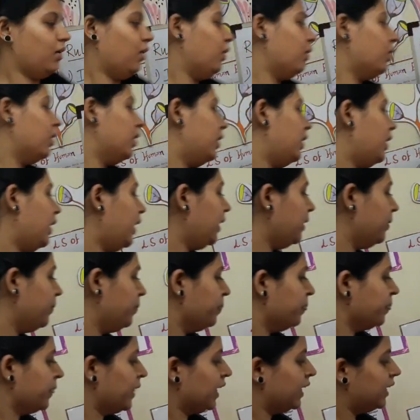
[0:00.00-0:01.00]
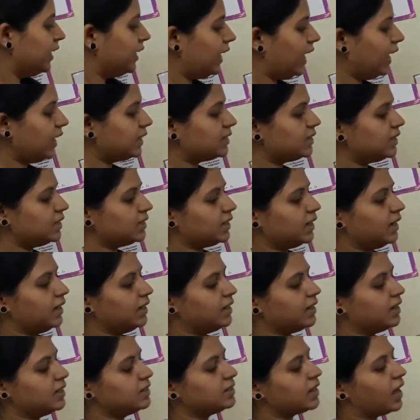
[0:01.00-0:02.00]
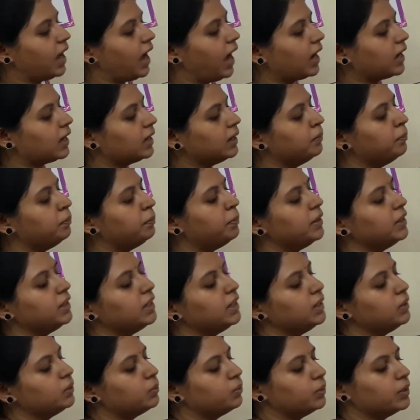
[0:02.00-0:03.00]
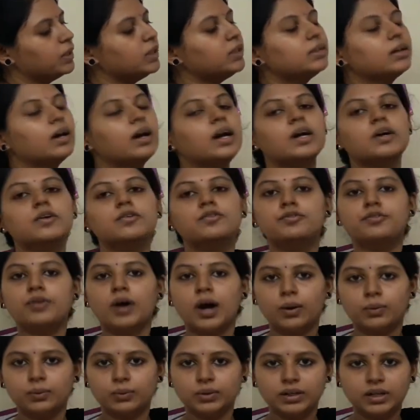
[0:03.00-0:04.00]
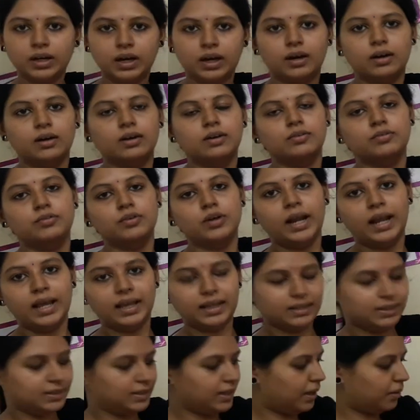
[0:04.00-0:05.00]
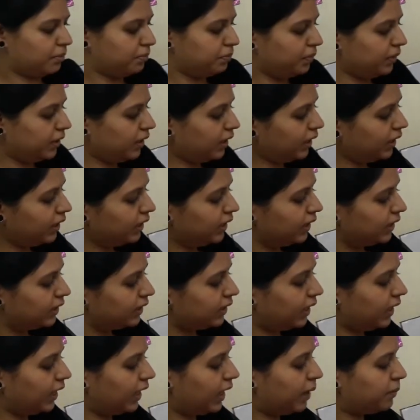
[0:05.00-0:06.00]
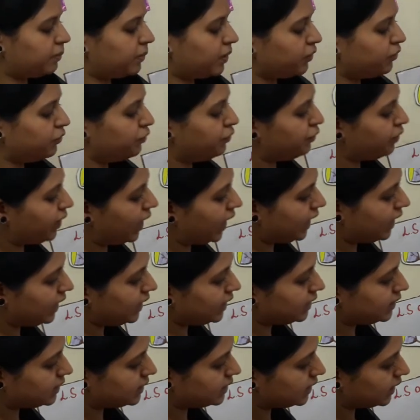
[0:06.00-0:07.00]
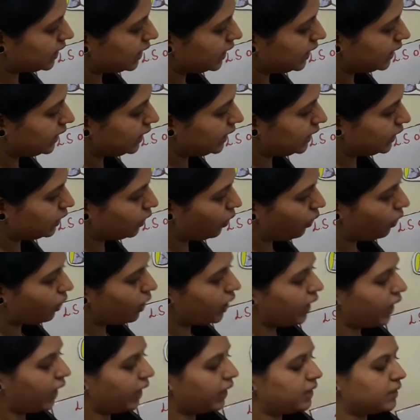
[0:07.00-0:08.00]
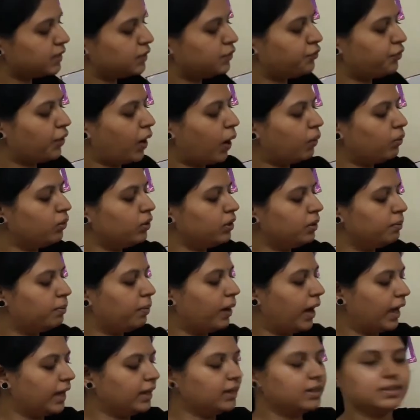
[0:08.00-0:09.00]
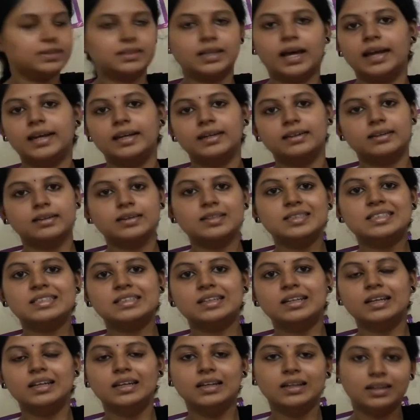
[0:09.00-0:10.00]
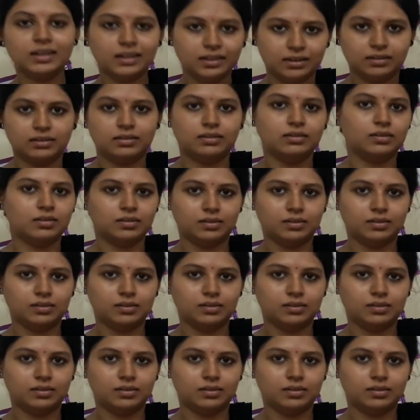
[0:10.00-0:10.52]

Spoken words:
Alright. Next is it is accompanied with founder. For example, the name Felis Leo. It is found by a scientist Lin.